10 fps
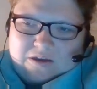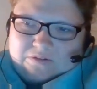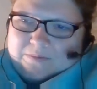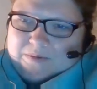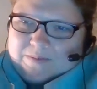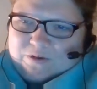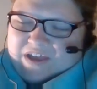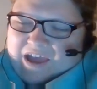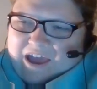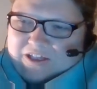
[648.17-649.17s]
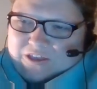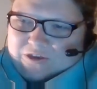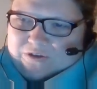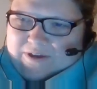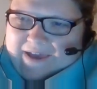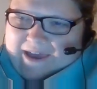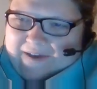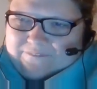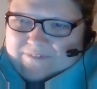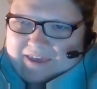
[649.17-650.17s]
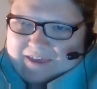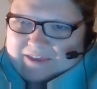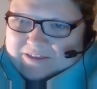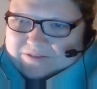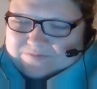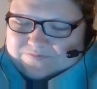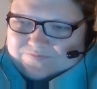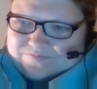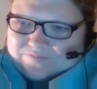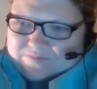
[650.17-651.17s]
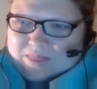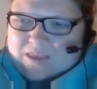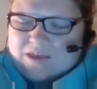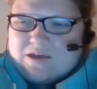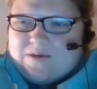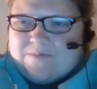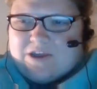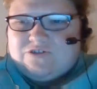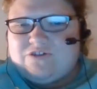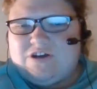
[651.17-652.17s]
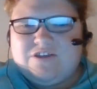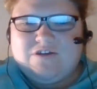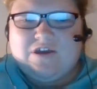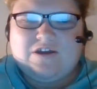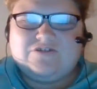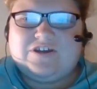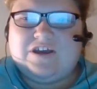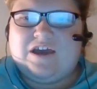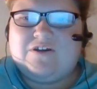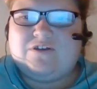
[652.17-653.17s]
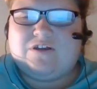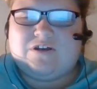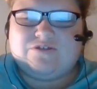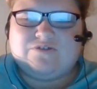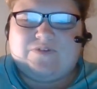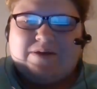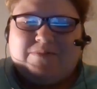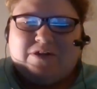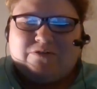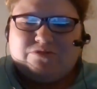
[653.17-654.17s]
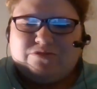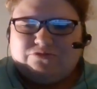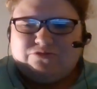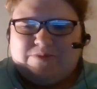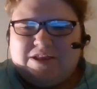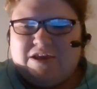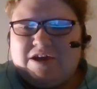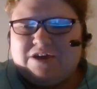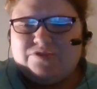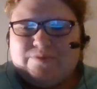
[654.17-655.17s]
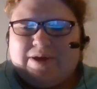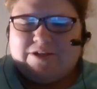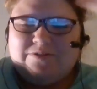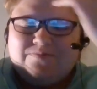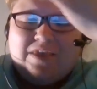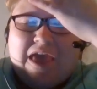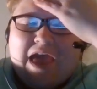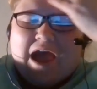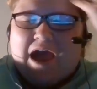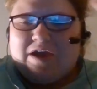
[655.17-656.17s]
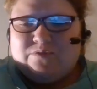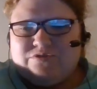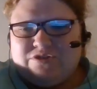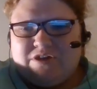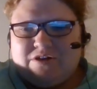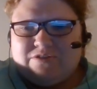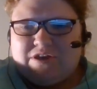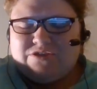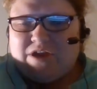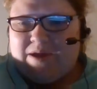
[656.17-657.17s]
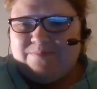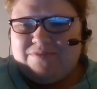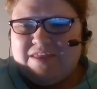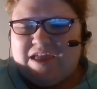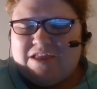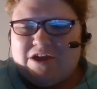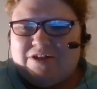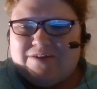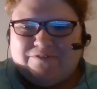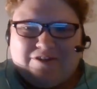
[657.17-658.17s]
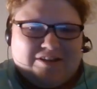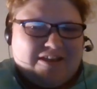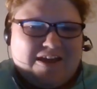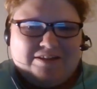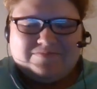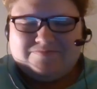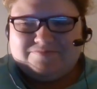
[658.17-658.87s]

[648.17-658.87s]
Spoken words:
Remember that I do have an Patreon you can go check out. You can also find me on social media as well. I will see y'all next time, and y'all have a great day.